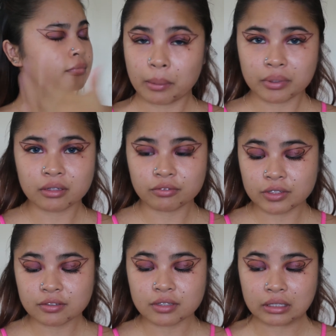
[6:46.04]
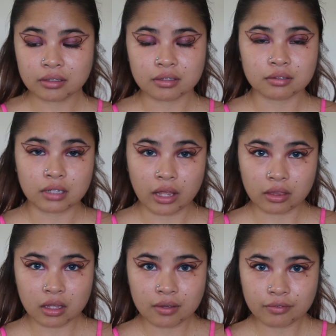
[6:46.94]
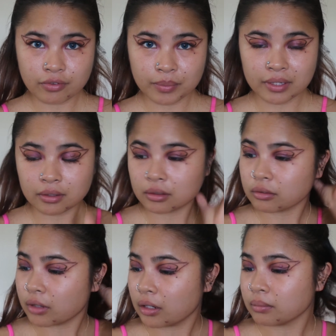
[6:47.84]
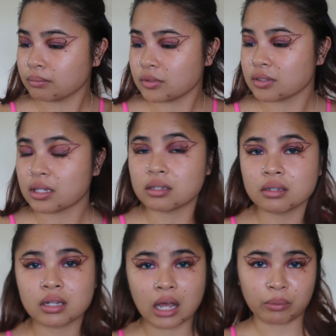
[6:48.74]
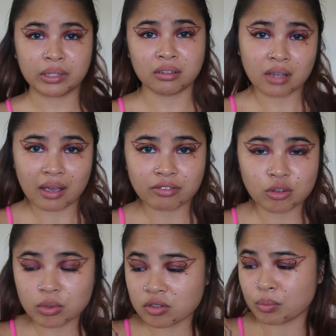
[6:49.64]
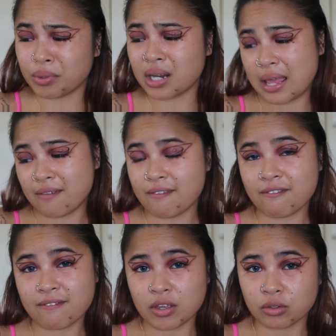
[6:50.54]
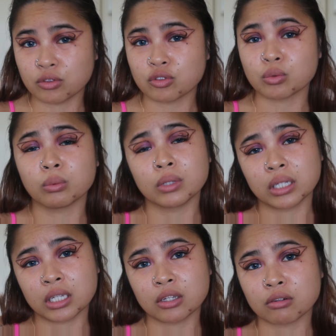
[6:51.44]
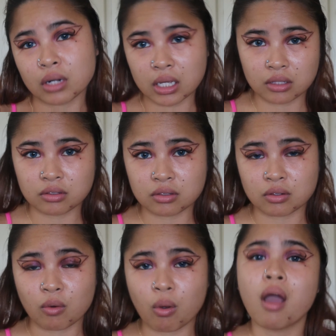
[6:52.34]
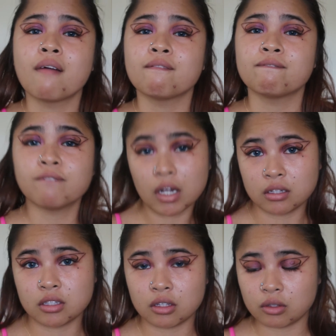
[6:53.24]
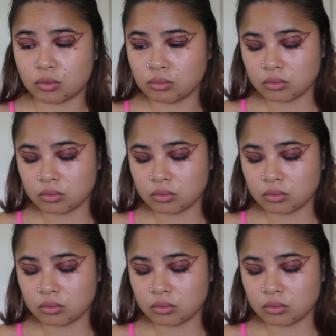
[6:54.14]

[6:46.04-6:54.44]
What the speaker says: I'm convinced it does nothing for my skin and how I look afterwards, but it feels really great, so fuck you.